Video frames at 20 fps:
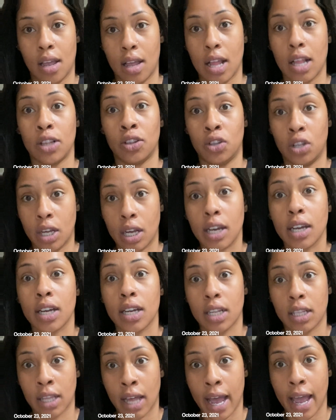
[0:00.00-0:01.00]

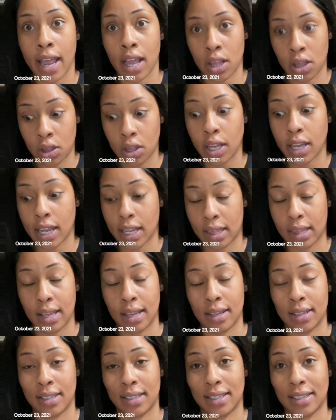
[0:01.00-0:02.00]
look, like, look at
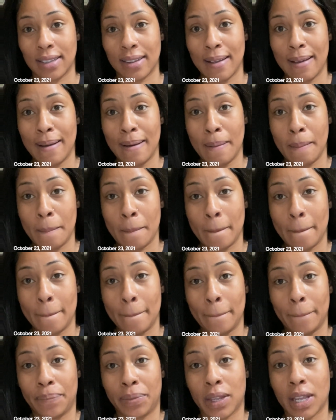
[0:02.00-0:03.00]
this.
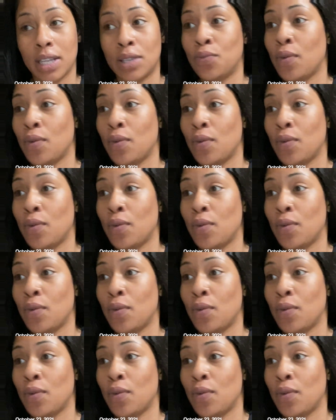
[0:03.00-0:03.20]
Cause